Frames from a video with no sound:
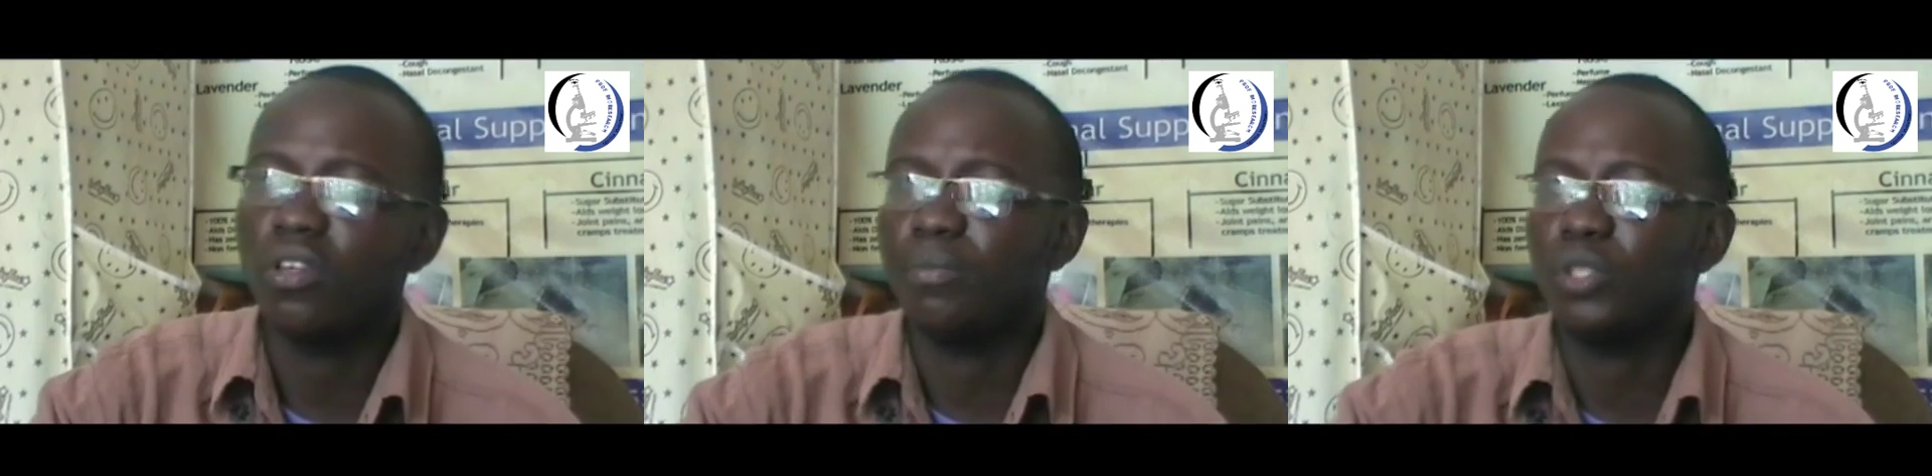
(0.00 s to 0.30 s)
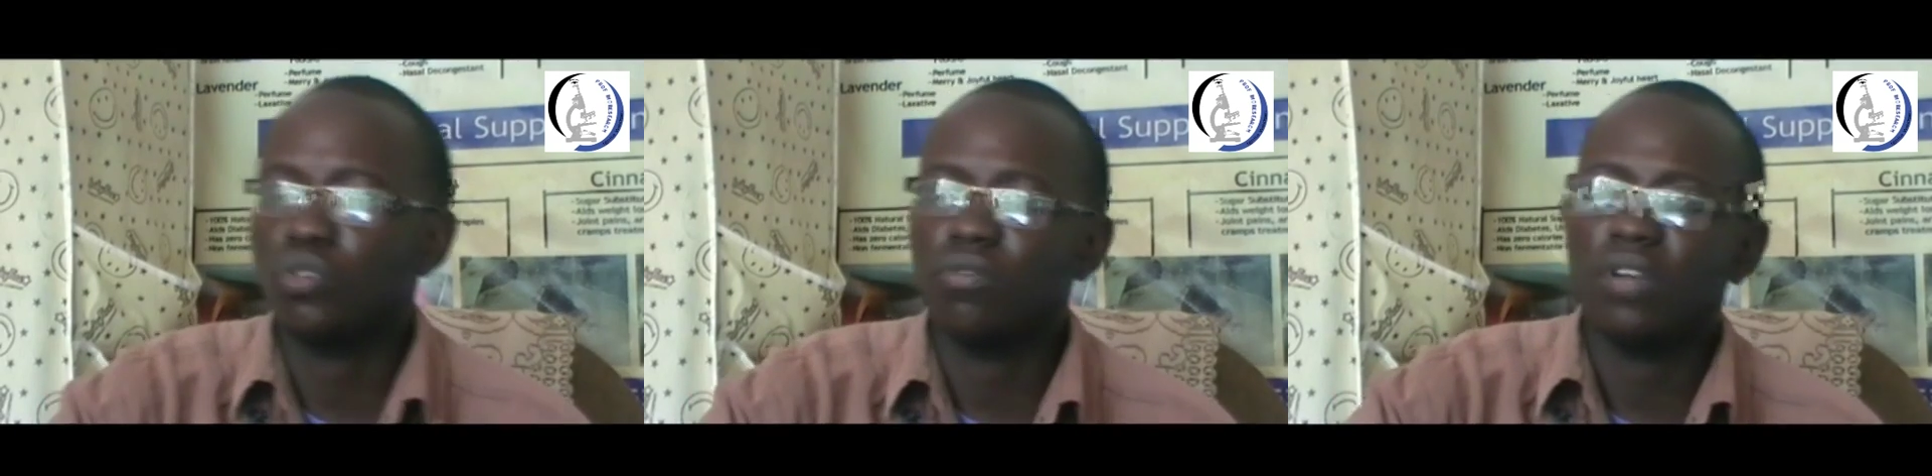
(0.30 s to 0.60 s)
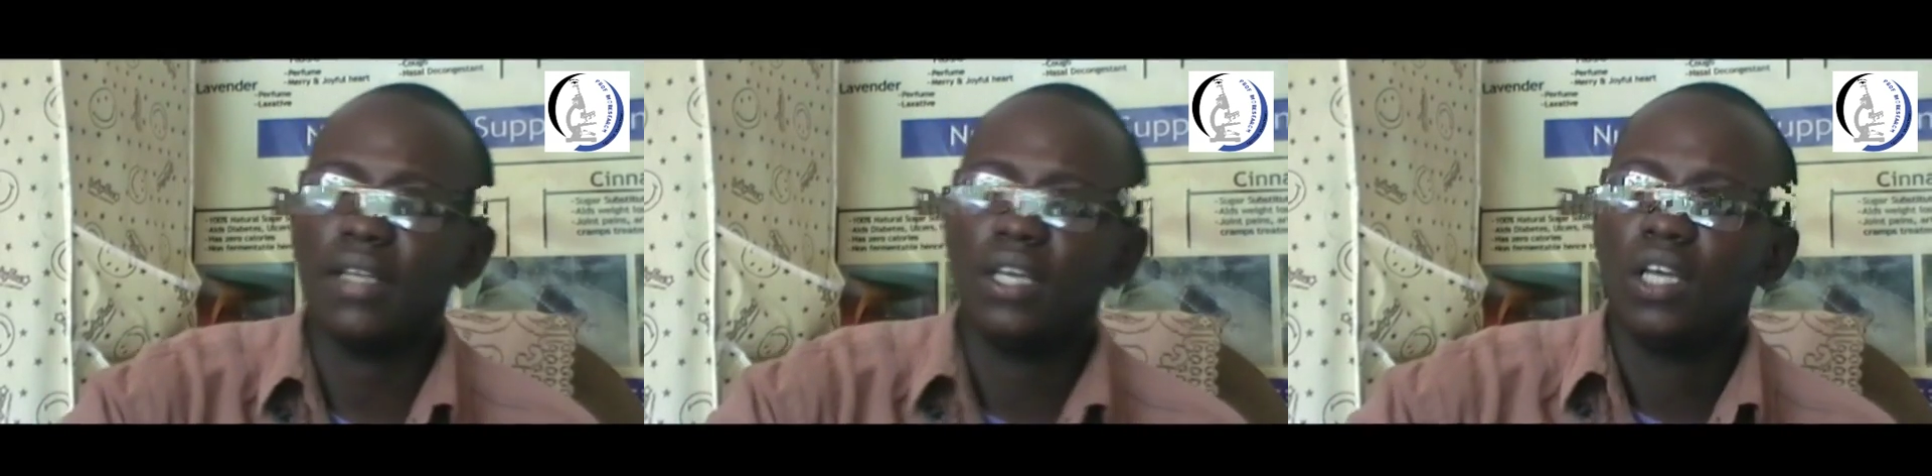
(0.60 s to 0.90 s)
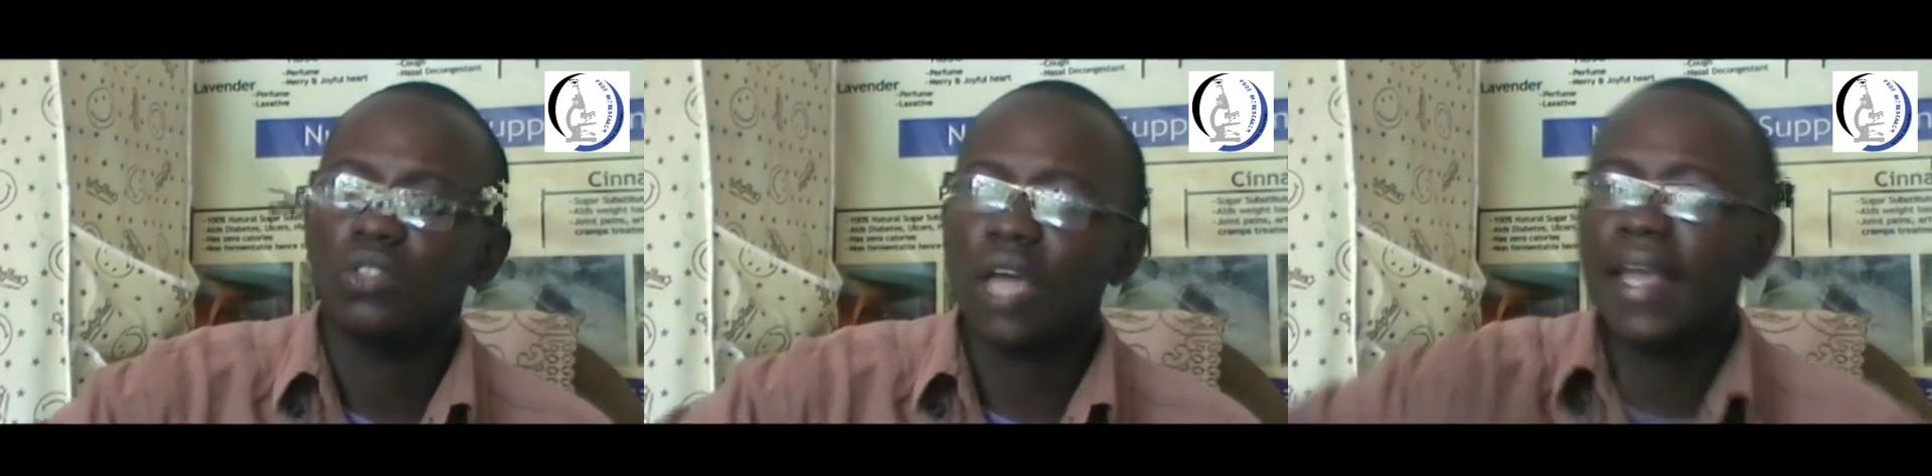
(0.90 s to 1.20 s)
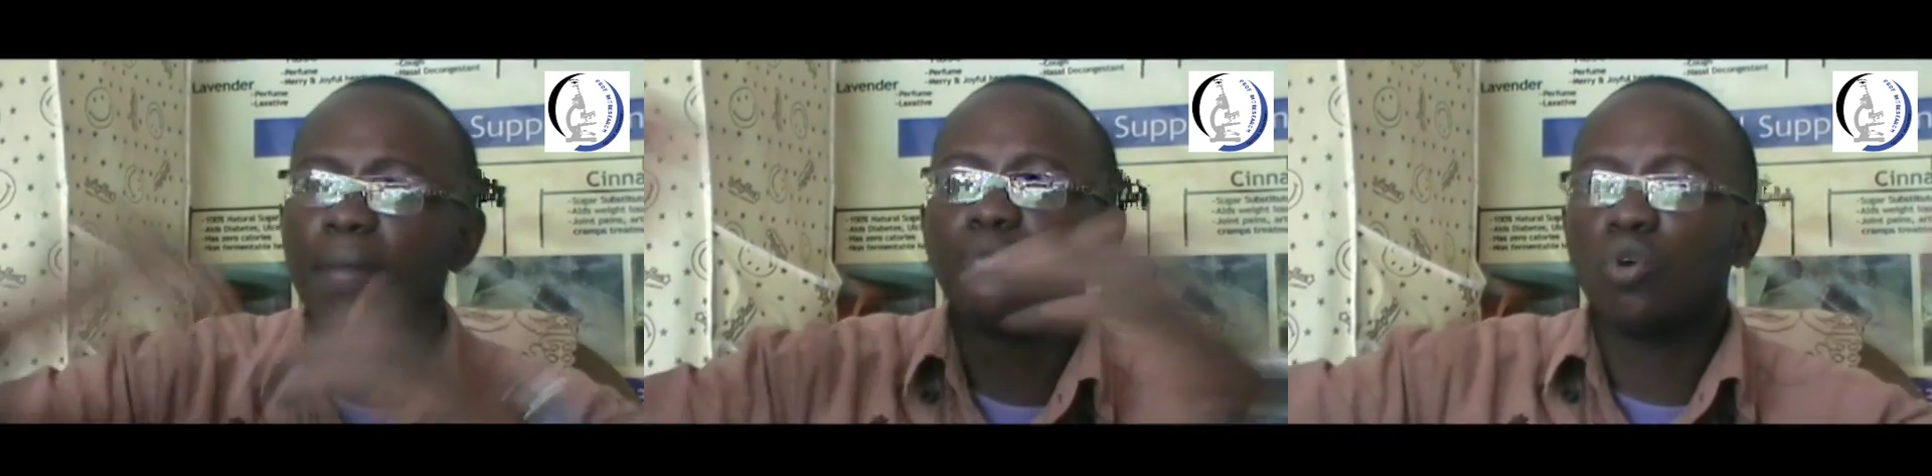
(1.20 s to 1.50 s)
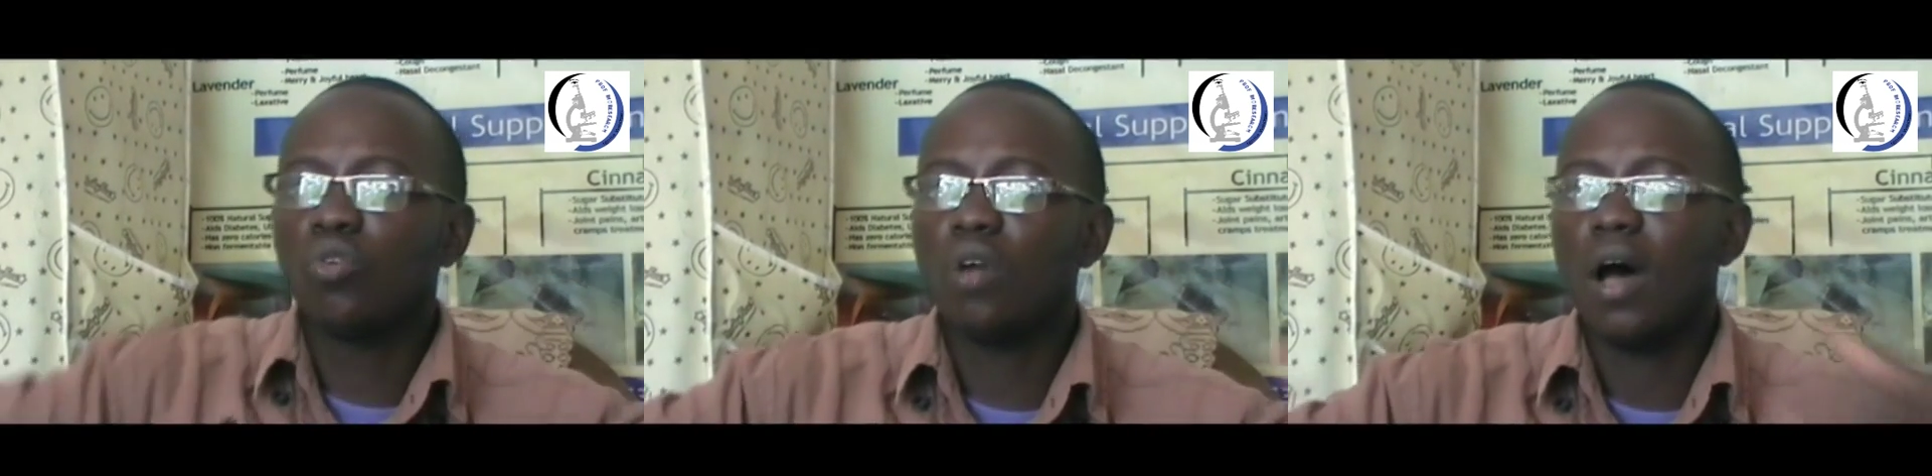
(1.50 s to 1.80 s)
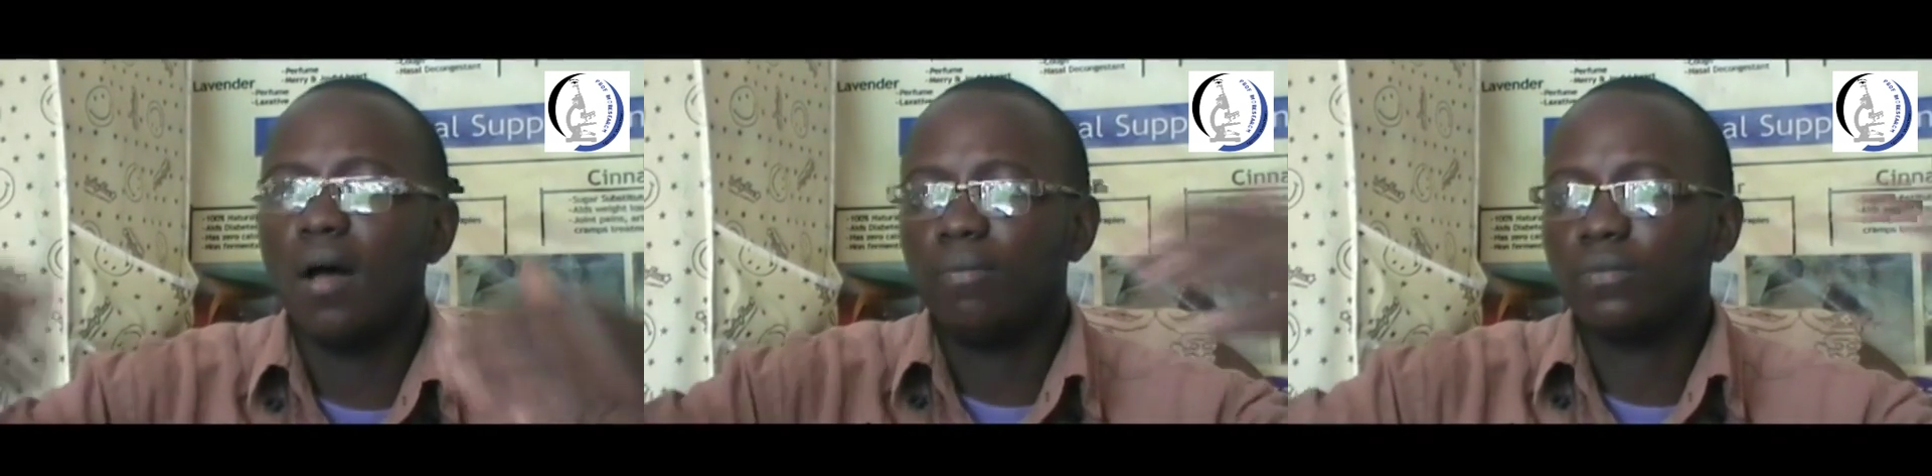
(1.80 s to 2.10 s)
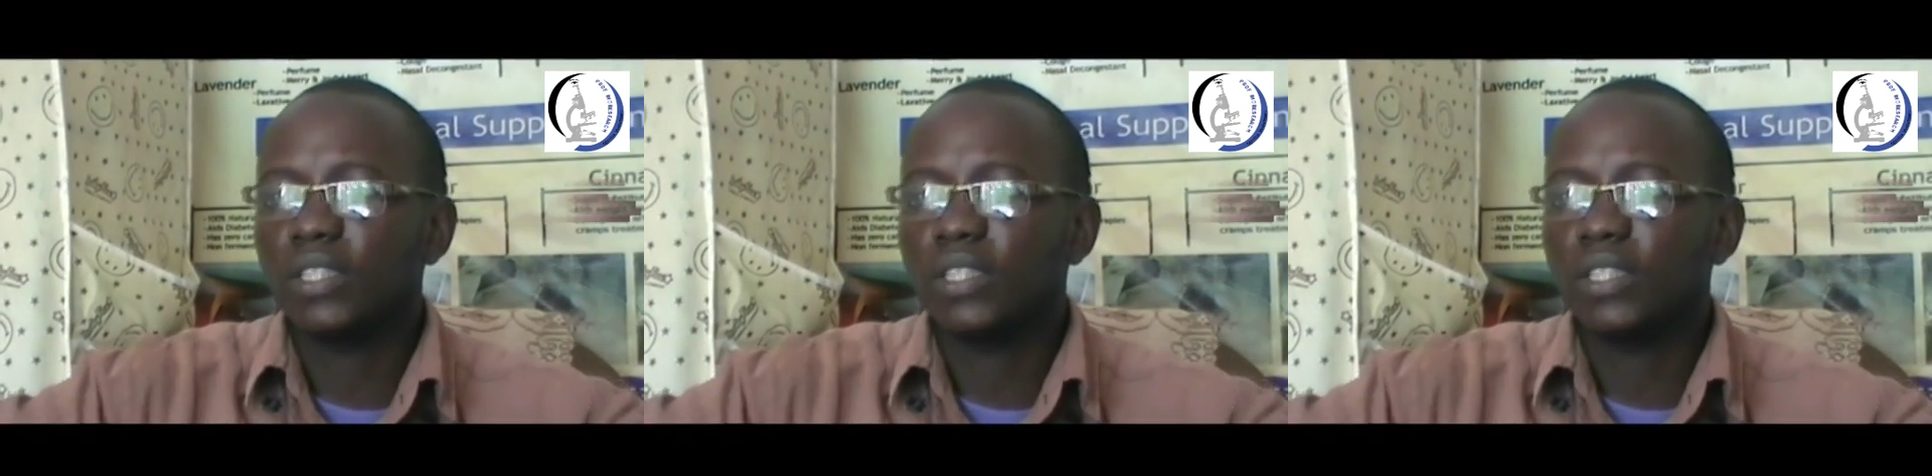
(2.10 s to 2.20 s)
with a piece of land. So I kept on uh,